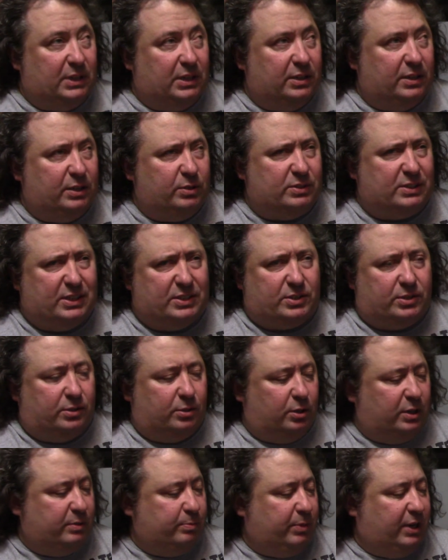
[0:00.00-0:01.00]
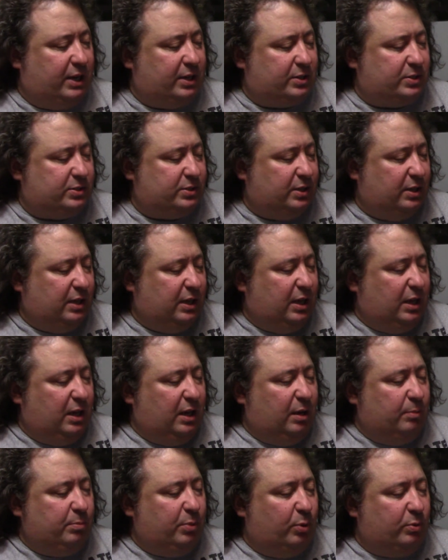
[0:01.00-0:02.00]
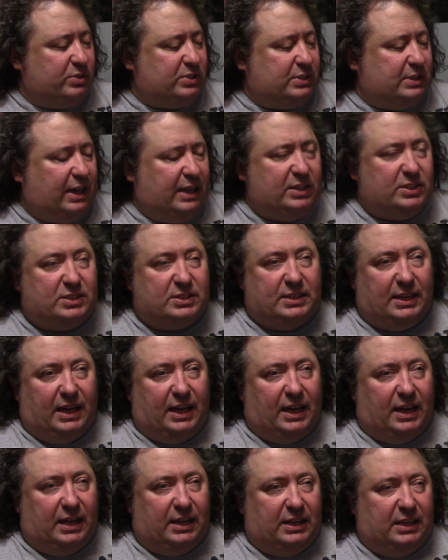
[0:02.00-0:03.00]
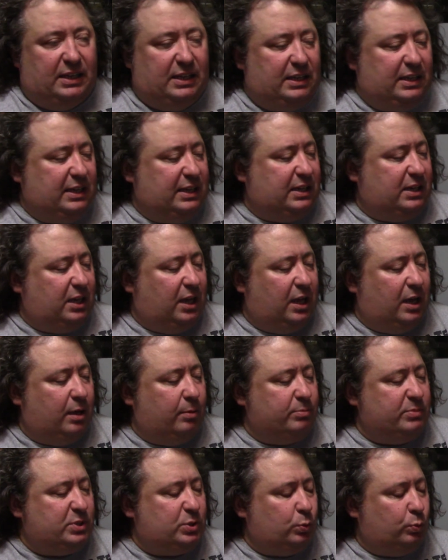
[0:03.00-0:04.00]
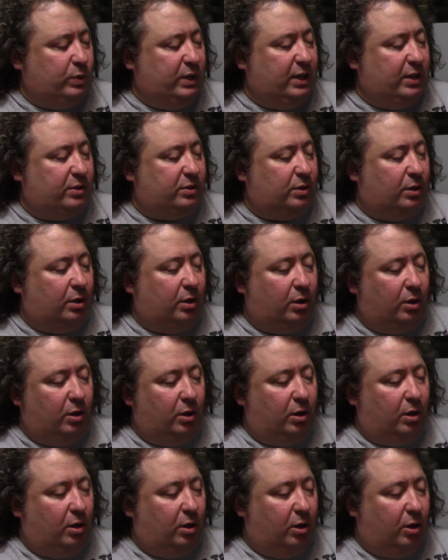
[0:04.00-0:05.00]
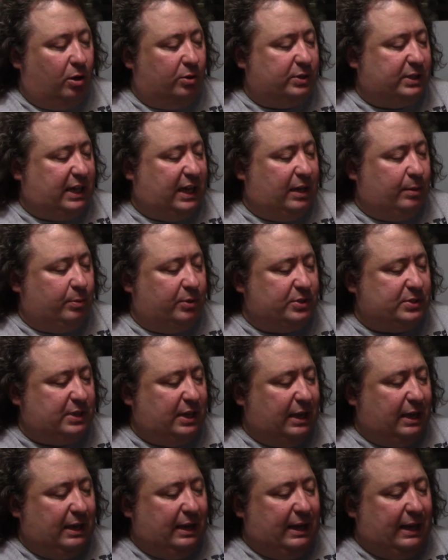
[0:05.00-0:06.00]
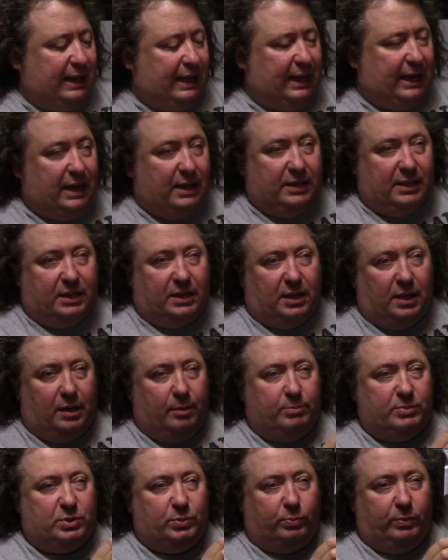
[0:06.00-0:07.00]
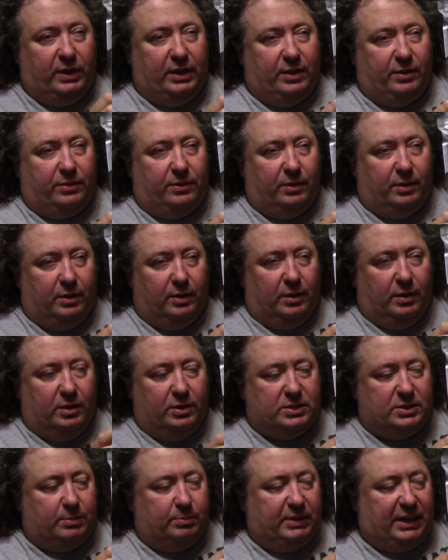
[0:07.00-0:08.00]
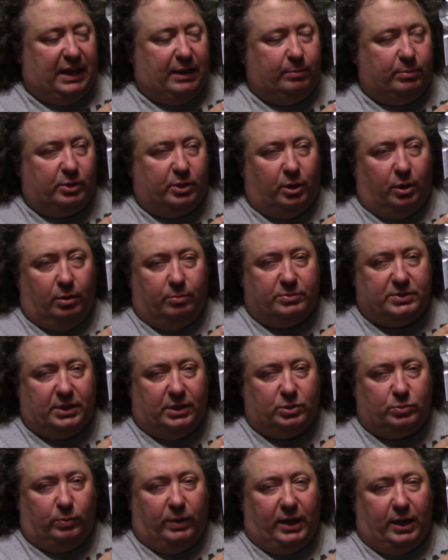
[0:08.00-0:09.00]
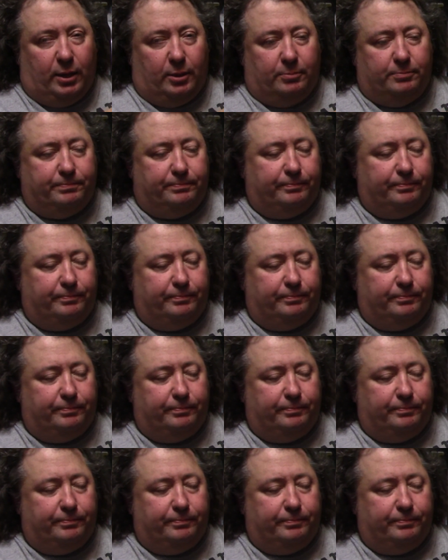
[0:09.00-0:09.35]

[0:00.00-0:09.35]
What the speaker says: less than 30 bucks. But what's nice is that it comes with all the cables, and it comes with some cable combs as well.